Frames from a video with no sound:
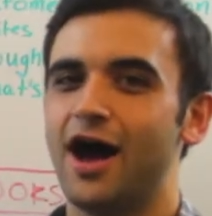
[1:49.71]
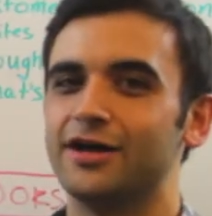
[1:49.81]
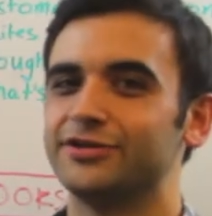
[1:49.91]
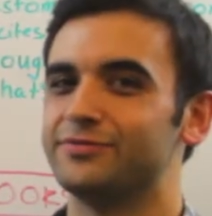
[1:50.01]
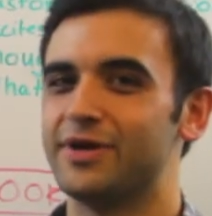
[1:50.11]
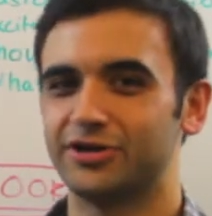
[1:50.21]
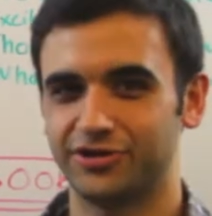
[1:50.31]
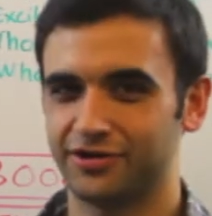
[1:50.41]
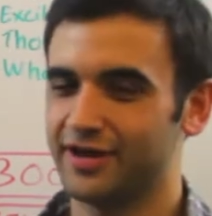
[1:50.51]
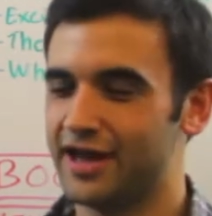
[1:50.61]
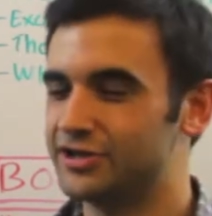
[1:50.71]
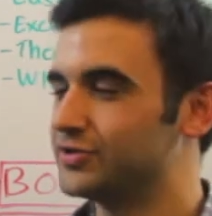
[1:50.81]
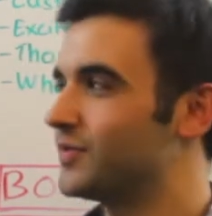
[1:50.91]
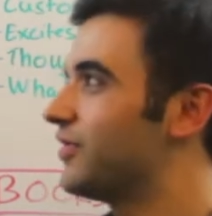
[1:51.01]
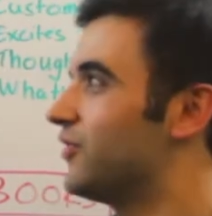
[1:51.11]
So make sure you're
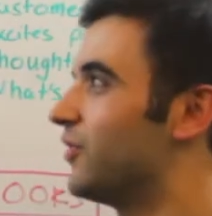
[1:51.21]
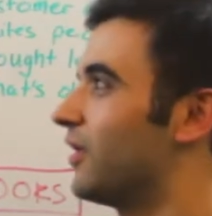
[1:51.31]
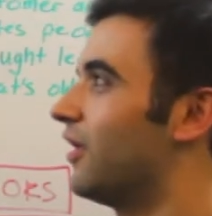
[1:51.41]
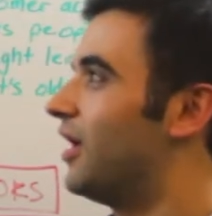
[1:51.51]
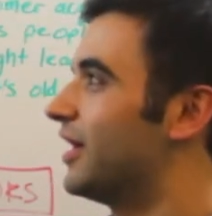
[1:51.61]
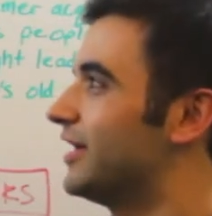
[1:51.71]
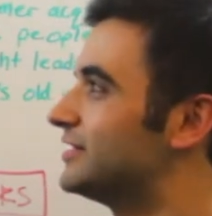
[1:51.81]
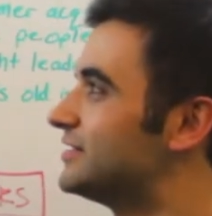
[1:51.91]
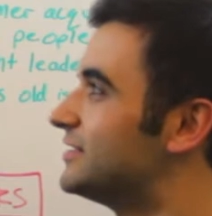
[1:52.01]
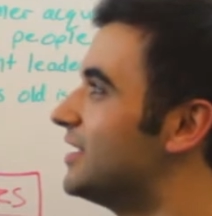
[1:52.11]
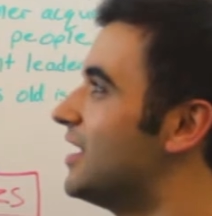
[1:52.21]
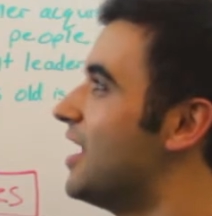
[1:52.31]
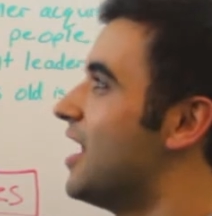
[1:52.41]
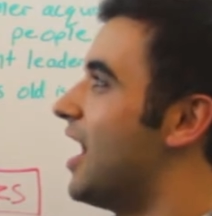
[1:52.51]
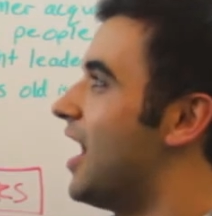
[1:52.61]
engaging with your audience.
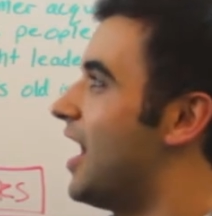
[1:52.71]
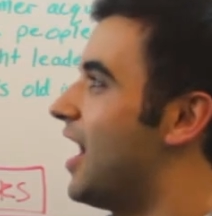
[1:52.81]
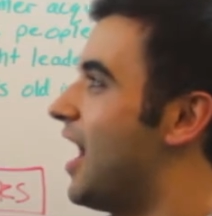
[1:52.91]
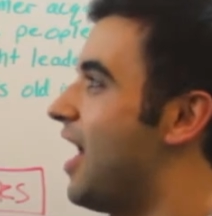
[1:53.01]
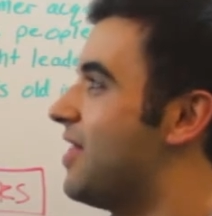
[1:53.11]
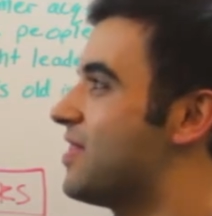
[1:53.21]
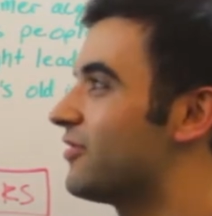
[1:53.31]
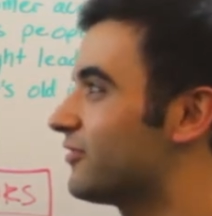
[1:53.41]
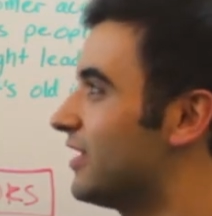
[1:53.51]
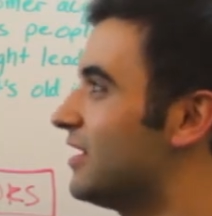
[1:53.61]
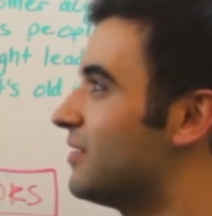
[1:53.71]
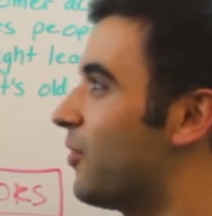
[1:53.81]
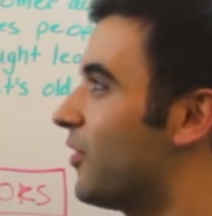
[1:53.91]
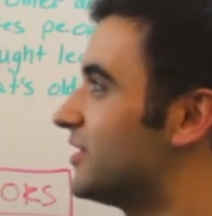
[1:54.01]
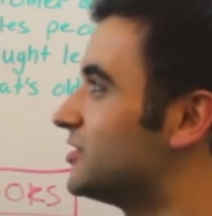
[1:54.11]
Another great
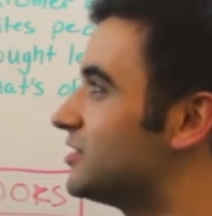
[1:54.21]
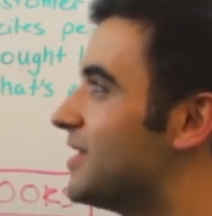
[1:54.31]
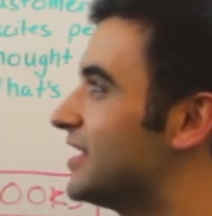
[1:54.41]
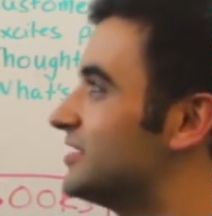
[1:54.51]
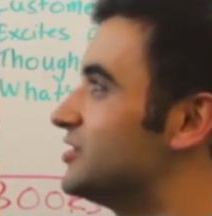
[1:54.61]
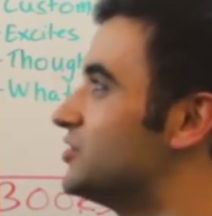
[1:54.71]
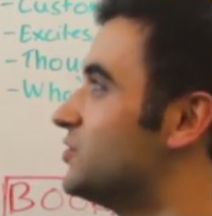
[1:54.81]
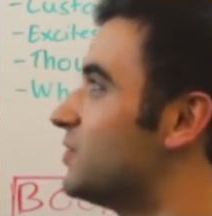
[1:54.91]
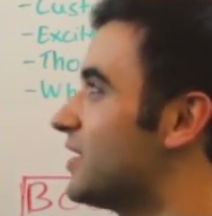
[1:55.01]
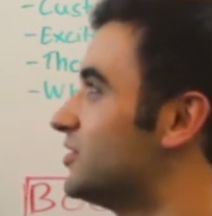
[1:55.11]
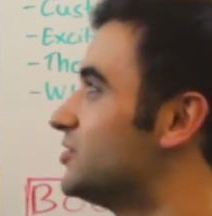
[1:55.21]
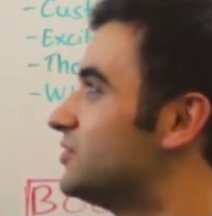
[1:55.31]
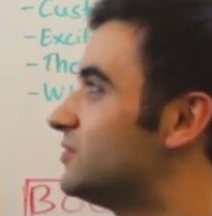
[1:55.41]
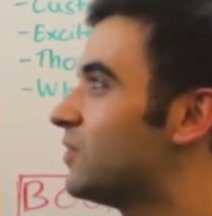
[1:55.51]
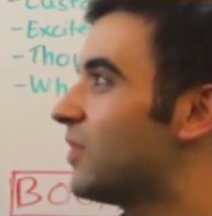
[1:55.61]
point that Joe makes is you want
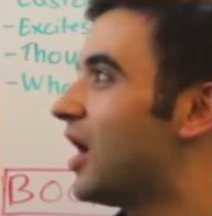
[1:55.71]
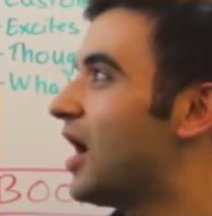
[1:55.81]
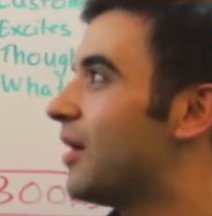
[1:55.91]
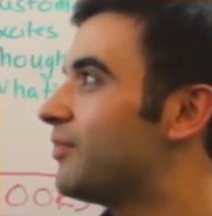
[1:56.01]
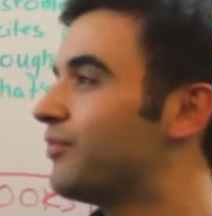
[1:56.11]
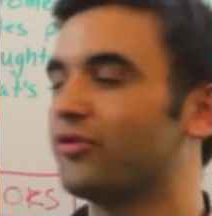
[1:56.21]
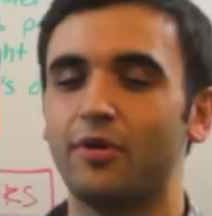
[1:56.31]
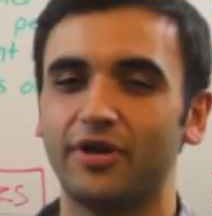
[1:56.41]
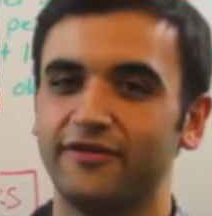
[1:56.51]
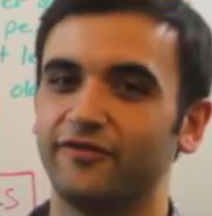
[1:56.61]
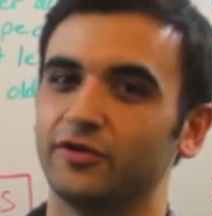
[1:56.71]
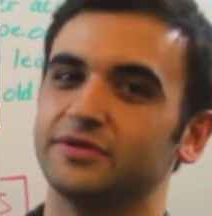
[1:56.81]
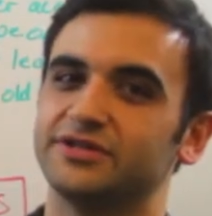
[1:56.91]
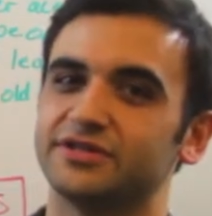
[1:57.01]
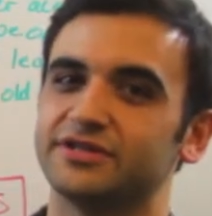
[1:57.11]
to promote
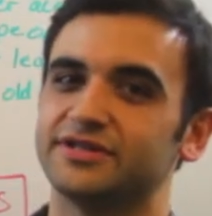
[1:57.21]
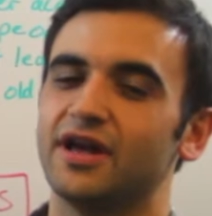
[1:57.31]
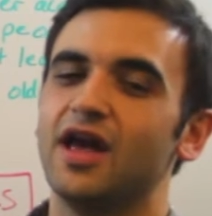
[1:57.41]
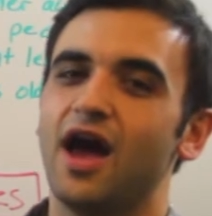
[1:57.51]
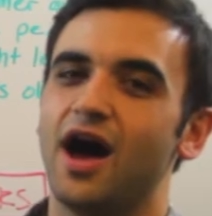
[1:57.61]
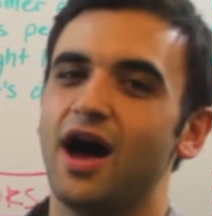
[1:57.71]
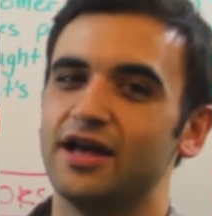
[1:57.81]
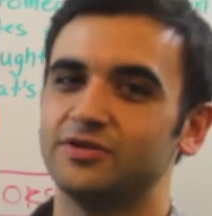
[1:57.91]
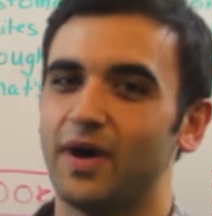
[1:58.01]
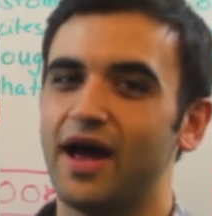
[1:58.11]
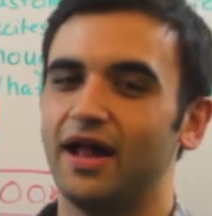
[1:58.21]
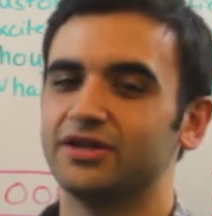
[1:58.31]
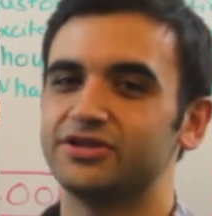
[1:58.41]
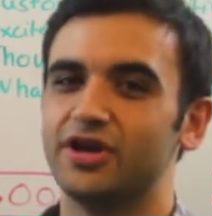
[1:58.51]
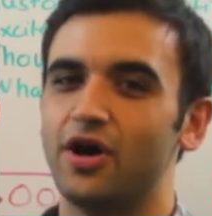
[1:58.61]
influencers as
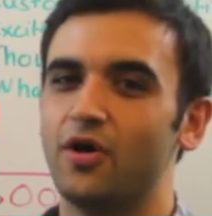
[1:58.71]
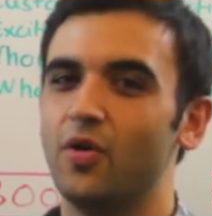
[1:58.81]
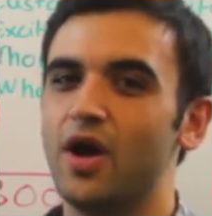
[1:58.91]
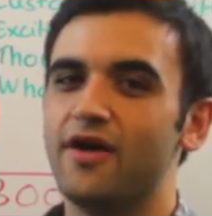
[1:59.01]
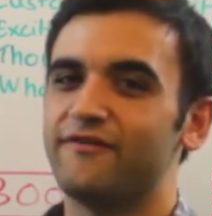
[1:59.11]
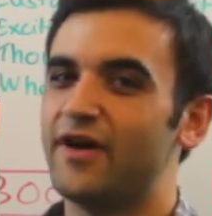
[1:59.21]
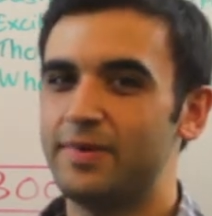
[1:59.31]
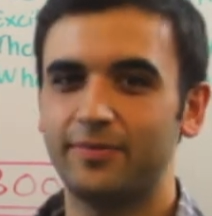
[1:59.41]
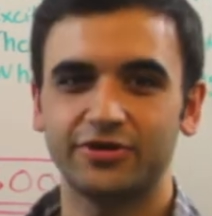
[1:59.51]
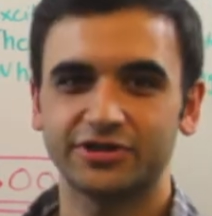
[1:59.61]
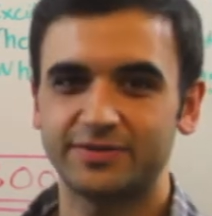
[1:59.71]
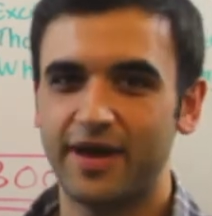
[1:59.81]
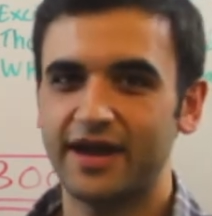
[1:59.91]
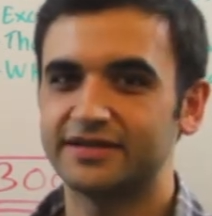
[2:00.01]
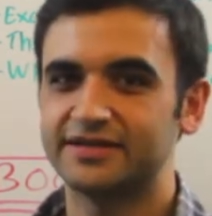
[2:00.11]
well. So find people in your
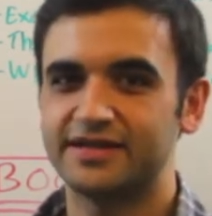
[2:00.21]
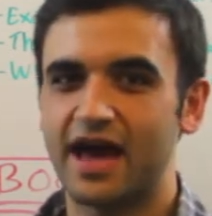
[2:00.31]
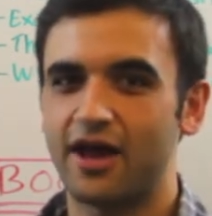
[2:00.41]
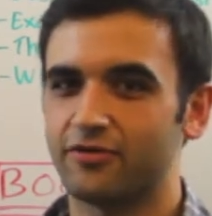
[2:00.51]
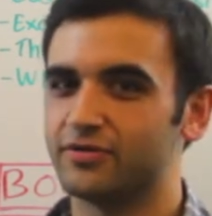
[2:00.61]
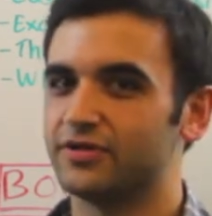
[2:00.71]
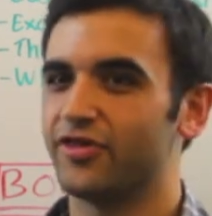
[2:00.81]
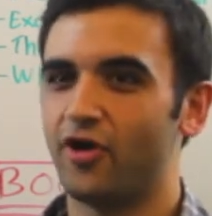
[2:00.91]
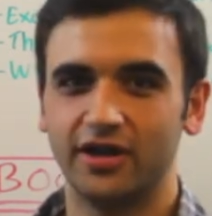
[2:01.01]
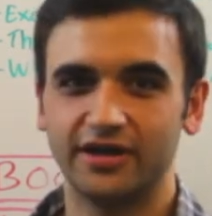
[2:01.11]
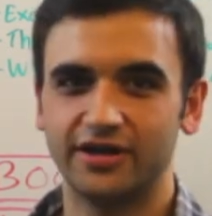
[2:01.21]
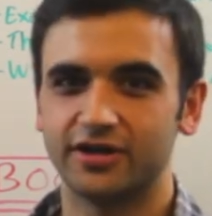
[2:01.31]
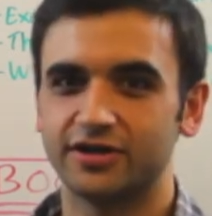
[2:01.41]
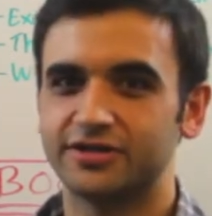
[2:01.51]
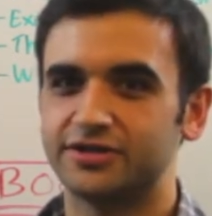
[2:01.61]
space that are real thought
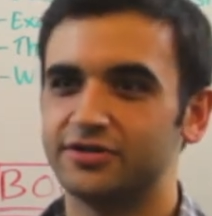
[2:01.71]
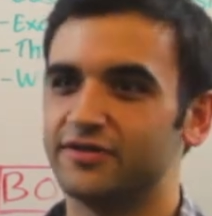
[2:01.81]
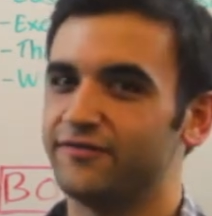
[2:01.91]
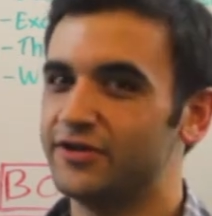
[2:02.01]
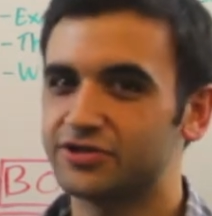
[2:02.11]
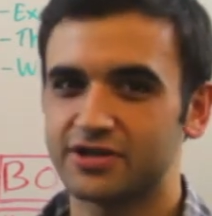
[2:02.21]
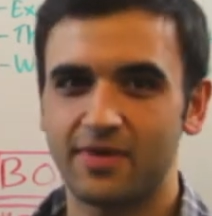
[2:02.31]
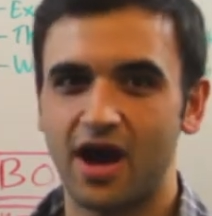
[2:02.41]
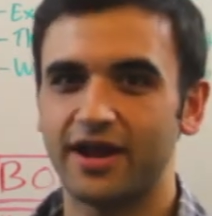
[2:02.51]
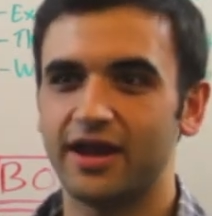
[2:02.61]
leaders. You can feature them on